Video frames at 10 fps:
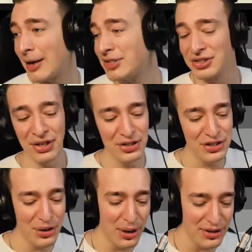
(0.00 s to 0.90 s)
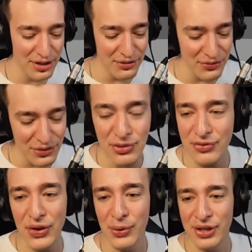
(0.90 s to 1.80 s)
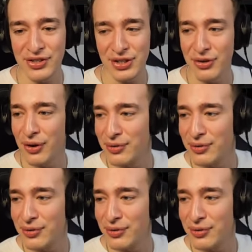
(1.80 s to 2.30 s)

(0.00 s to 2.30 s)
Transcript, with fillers: I'm just going to show it on... The... View this at your